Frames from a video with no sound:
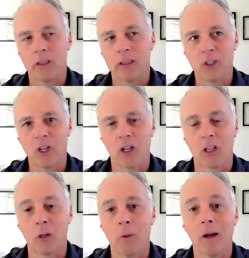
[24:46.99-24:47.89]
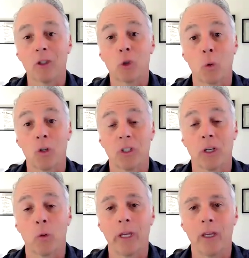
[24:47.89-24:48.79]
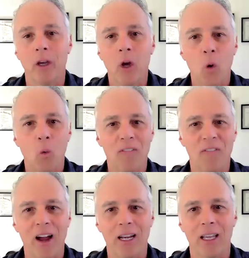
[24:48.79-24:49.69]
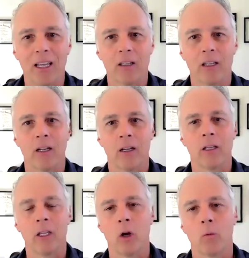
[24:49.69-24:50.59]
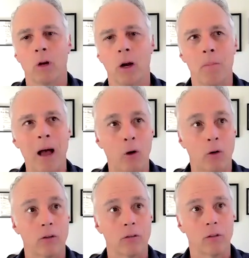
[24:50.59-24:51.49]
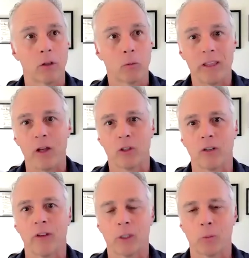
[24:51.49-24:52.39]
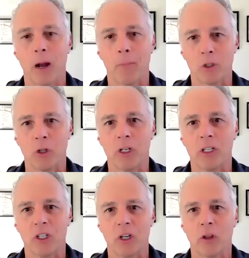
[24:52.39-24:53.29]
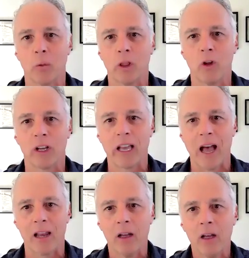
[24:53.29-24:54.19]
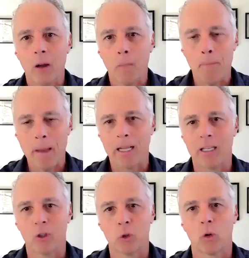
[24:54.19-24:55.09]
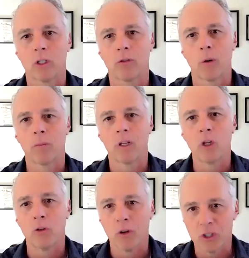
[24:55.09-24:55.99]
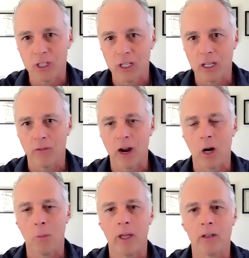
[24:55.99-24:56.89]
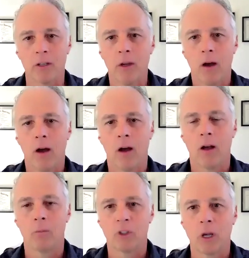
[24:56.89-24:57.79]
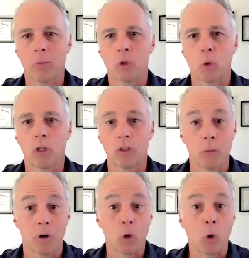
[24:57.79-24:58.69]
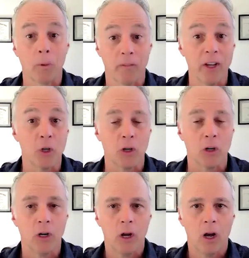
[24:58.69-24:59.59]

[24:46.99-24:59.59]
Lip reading: Let's talk a little bit about sourcing. We're finding about 3,000 investment opportunities a year that we look at. many sourced from the university environment, some sourced from our corporate venture